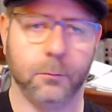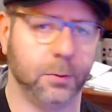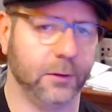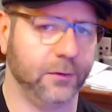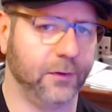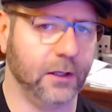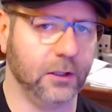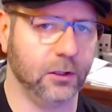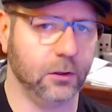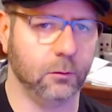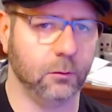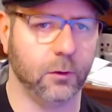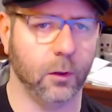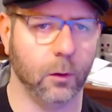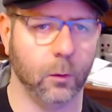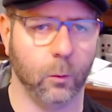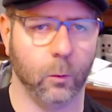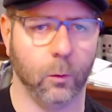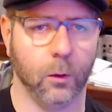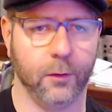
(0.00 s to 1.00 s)
but then you
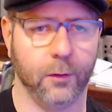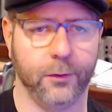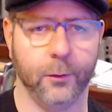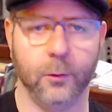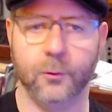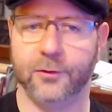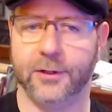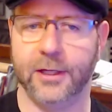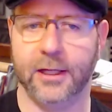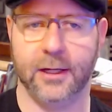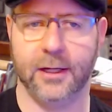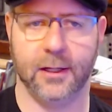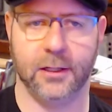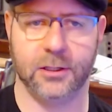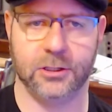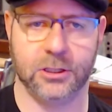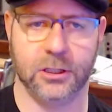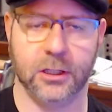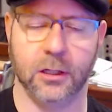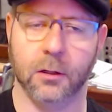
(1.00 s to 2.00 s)
don't want those data
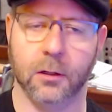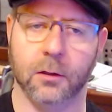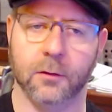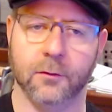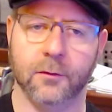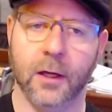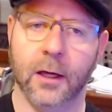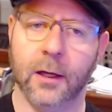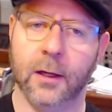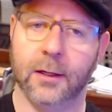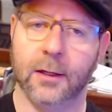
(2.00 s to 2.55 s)
engineers